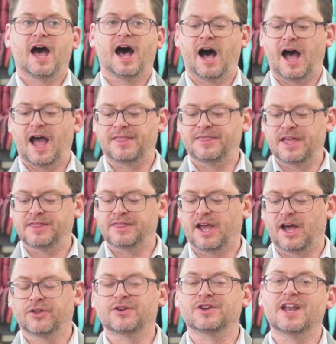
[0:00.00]
And then the
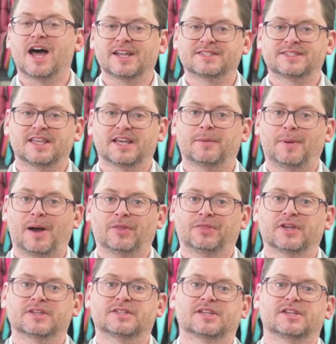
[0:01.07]
other nice thing about
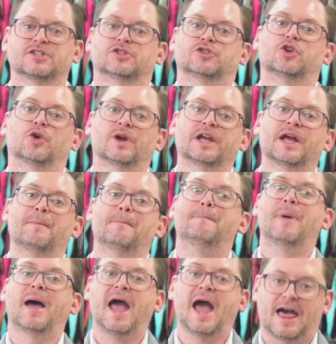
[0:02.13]
this is during a
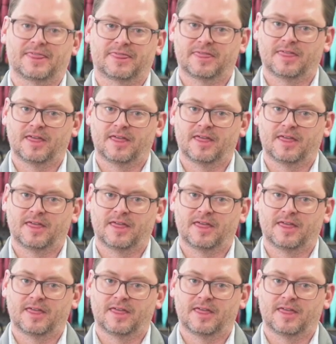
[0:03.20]
bath,